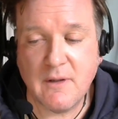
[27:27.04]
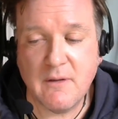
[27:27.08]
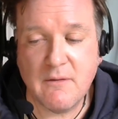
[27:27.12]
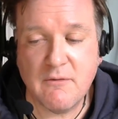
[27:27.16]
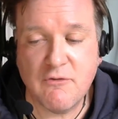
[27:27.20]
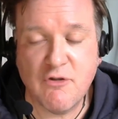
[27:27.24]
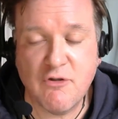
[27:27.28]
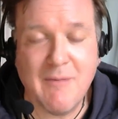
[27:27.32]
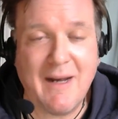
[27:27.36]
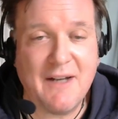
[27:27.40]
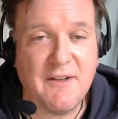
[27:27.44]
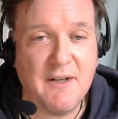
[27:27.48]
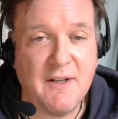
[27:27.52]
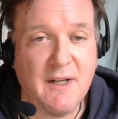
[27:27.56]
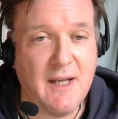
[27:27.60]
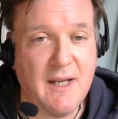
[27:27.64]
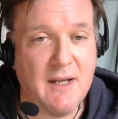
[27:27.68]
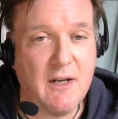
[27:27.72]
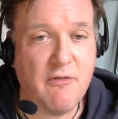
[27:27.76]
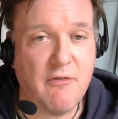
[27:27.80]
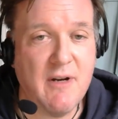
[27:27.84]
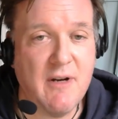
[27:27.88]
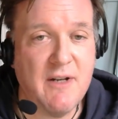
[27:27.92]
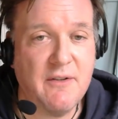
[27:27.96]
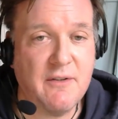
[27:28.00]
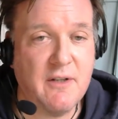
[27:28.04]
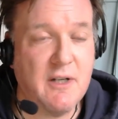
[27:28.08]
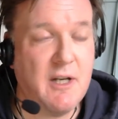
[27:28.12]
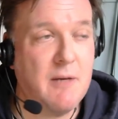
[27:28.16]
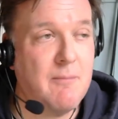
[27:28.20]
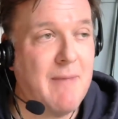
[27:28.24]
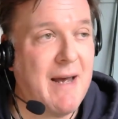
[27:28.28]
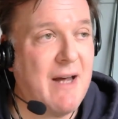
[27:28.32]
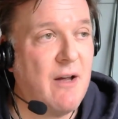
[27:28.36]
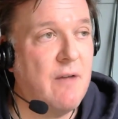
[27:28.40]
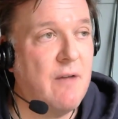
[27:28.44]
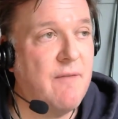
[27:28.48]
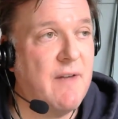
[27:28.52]
dramatic increase in the
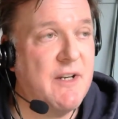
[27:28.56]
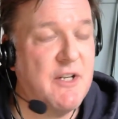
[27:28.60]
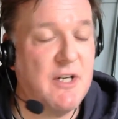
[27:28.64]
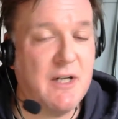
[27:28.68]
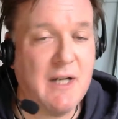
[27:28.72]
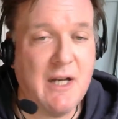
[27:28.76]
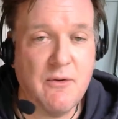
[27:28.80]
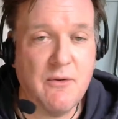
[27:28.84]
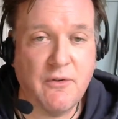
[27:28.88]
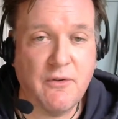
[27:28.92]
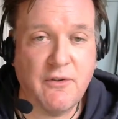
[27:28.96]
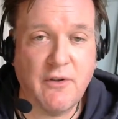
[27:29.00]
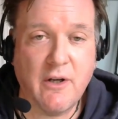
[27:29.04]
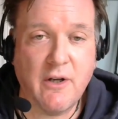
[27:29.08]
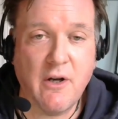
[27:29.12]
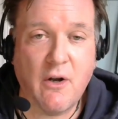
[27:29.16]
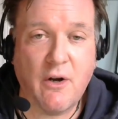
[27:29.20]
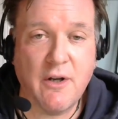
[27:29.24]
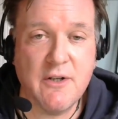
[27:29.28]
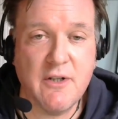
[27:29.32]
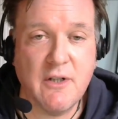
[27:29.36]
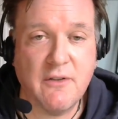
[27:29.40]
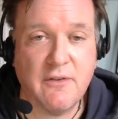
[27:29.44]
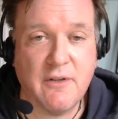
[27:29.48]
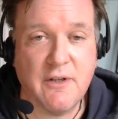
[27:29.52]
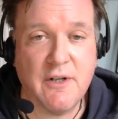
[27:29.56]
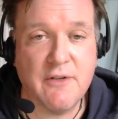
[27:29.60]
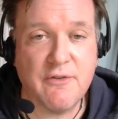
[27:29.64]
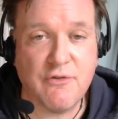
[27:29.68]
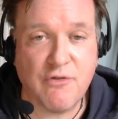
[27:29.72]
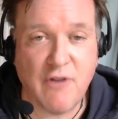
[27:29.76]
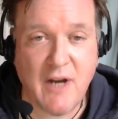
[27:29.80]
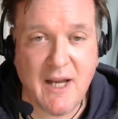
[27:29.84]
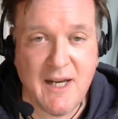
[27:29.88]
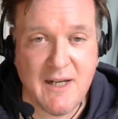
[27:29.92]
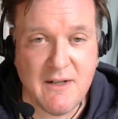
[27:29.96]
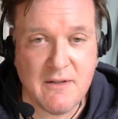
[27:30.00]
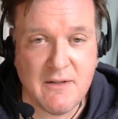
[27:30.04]
amount of educational psychologists that are
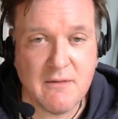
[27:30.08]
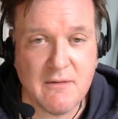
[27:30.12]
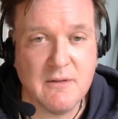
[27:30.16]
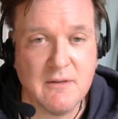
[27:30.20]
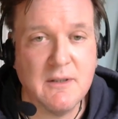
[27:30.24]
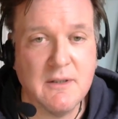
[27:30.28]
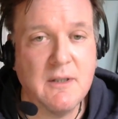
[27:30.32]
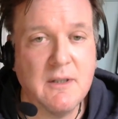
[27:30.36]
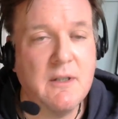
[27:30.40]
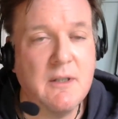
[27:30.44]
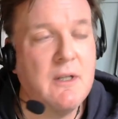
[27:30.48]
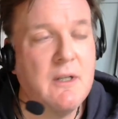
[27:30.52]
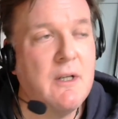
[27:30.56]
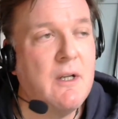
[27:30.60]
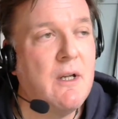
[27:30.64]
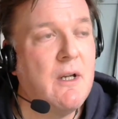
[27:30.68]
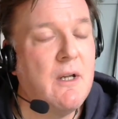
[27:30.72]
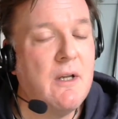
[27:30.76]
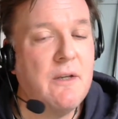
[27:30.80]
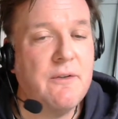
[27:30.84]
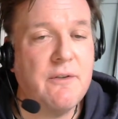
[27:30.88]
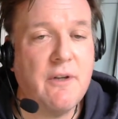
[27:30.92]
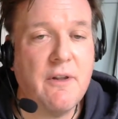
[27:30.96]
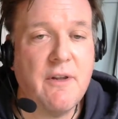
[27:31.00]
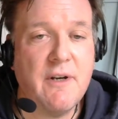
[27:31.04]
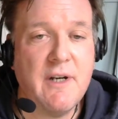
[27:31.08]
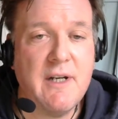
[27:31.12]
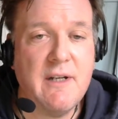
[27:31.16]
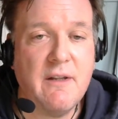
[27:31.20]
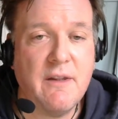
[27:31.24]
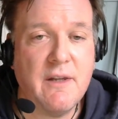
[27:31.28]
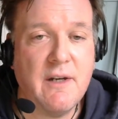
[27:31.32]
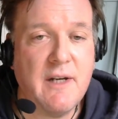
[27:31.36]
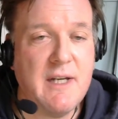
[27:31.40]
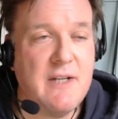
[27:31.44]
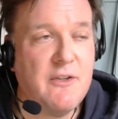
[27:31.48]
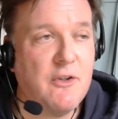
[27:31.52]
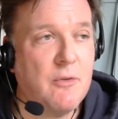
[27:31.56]
trained. So there
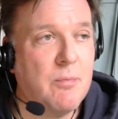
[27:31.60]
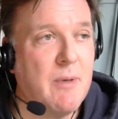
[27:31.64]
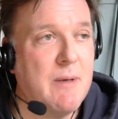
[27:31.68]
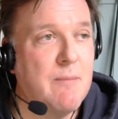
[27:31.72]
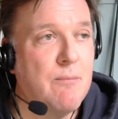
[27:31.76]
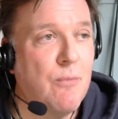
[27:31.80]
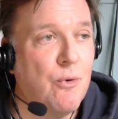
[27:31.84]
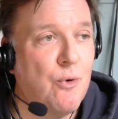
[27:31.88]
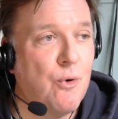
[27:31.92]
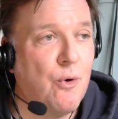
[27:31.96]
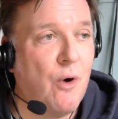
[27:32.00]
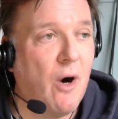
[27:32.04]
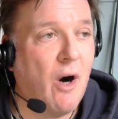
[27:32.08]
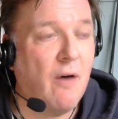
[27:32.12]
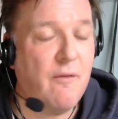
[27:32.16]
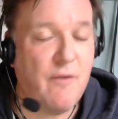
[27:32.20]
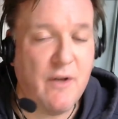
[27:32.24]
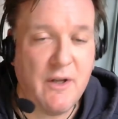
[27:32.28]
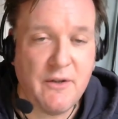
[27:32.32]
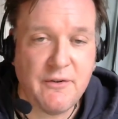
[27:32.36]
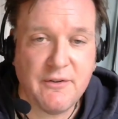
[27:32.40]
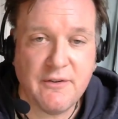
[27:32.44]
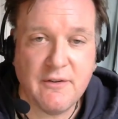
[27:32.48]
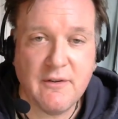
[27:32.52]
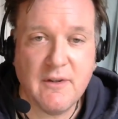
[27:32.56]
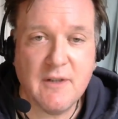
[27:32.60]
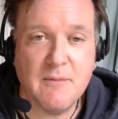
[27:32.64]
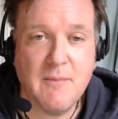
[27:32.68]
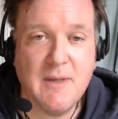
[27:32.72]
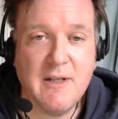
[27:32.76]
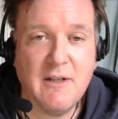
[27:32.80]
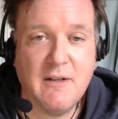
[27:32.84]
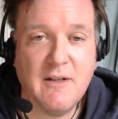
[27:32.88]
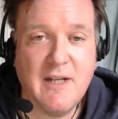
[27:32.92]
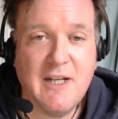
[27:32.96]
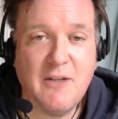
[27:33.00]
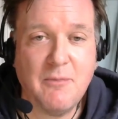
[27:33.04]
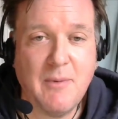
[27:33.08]
needs to be more of us. I mean,
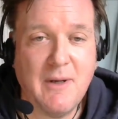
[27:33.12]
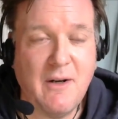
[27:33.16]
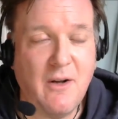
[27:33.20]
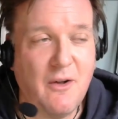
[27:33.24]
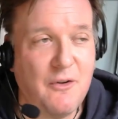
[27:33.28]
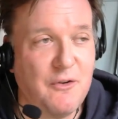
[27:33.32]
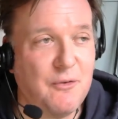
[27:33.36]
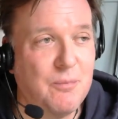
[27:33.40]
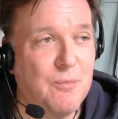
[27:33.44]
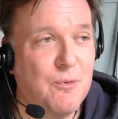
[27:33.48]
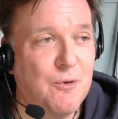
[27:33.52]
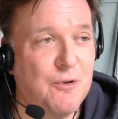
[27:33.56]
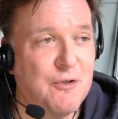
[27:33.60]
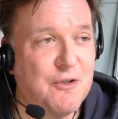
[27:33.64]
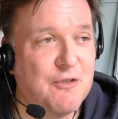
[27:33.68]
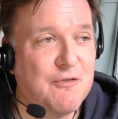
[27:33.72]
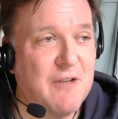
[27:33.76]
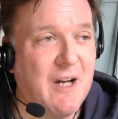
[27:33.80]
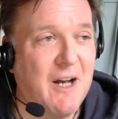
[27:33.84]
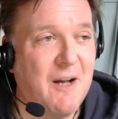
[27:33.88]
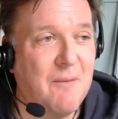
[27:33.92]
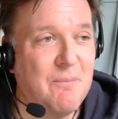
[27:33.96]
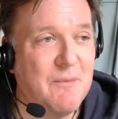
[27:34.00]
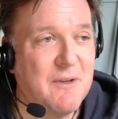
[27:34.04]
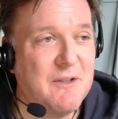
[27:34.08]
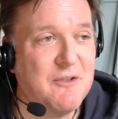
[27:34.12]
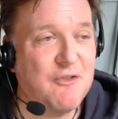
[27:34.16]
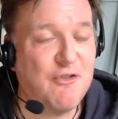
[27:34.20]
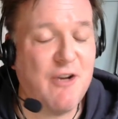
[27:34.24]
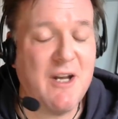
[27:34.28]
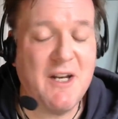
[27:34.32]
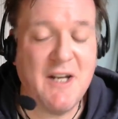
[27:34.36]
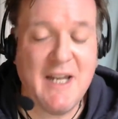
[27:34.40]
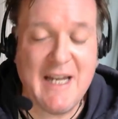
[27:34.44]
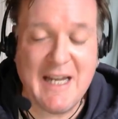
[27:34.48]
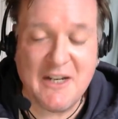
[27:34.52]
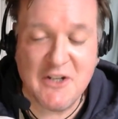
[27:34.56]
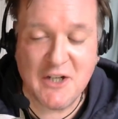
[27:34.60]
there needs to be lots more
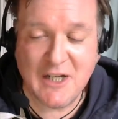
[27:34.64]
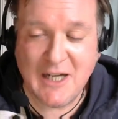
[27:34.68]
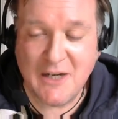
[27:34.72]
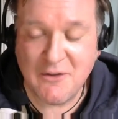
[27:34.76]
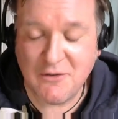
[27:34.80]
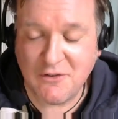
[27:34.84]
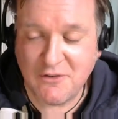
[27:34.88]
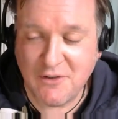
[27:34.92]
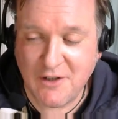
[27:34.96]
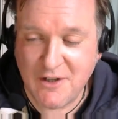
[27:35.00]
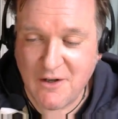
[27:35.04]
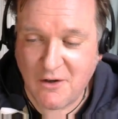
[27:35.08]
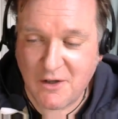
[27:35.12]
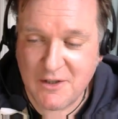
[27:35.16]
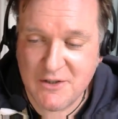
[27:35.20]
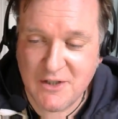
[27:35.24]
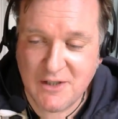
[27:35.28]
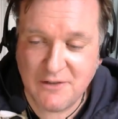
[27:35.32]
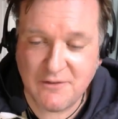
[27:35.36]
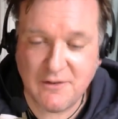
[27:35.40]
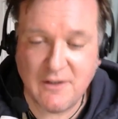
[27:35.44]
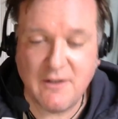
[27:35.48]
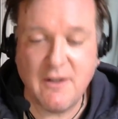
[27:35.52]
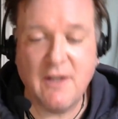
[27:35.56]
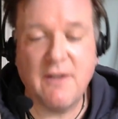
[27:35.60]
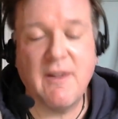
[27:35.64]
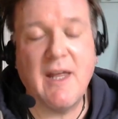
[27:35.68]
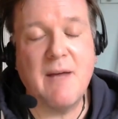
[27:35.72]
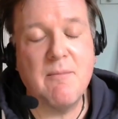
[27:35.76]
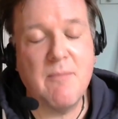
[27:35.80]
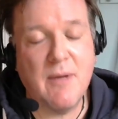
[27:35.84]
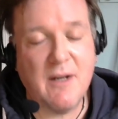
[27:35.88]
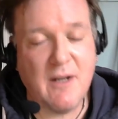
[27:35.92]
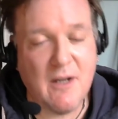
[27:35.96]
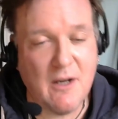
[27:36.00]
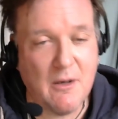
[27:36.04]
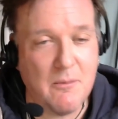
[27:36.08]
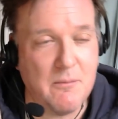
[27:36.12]
trainee educational psychologists that then
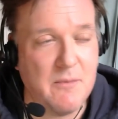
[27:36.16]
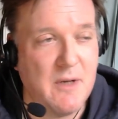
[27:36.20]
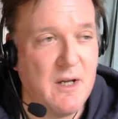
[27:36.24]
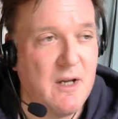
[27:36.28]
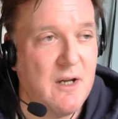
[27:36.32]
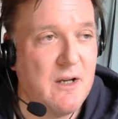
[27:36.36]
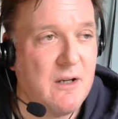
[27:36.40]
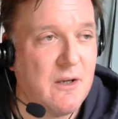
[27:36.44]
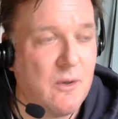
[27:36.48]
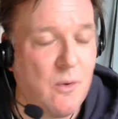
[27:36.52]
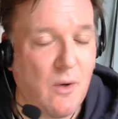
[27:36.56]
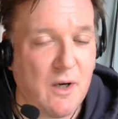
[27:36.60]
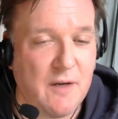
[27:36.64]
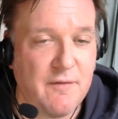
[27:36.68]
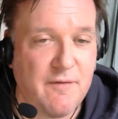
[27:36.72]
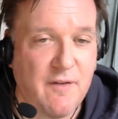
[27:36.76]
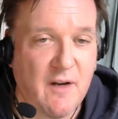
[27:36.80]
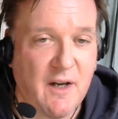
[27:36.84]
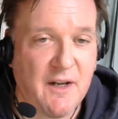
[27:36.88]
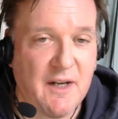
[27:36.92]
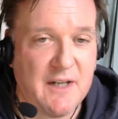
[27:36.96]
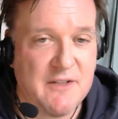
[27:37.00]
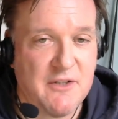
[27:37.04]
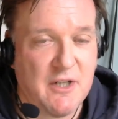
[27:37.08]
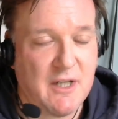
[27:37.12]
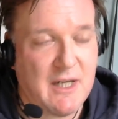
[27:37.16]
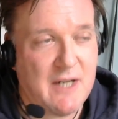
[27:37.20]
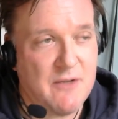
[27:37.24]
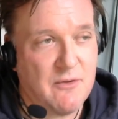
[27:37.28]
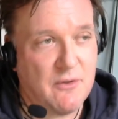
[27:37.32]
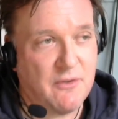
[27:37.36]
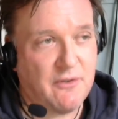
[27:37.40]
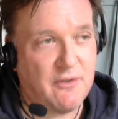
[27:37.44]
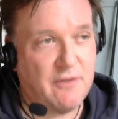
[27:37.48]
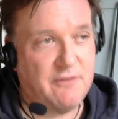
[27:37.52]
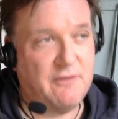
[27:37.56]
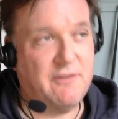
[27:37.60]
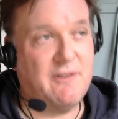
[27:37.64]
become qualified educational
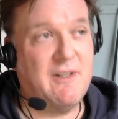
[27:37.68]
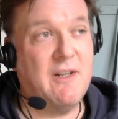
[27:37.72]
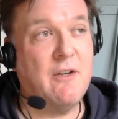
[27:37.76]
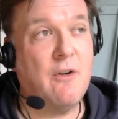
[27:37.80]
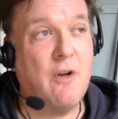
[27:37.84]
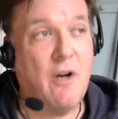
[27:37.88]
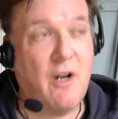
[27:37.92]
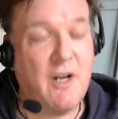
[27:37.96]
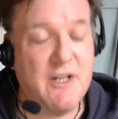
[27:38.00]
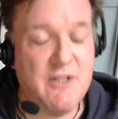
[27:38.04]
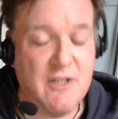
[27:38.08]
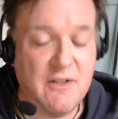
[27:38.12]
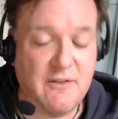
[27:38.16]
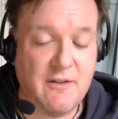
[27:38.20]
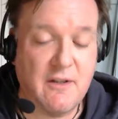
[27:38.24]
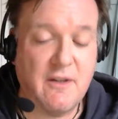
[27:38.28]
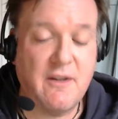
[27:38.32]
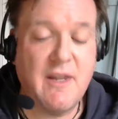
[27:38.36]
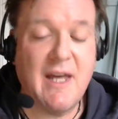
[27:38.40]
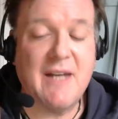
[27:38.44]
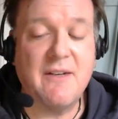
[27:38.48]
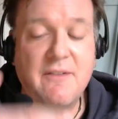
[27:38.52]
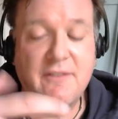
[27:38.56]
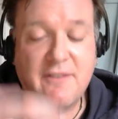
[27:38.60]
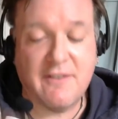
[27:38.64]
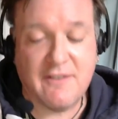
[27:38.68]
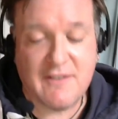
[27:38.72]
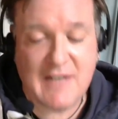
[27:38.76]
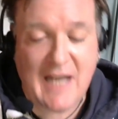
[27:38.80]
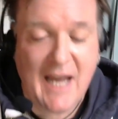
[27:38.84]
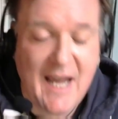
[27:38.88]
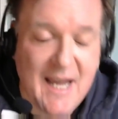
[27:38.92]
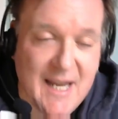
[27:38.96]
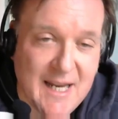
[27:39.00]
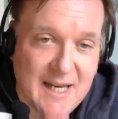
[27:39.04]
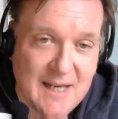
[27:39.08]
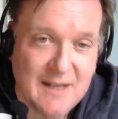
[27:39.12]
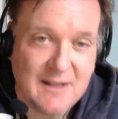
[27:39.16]
psychologists that then
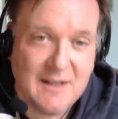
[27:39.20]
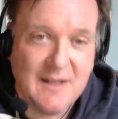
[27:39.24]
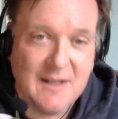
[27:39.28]
stay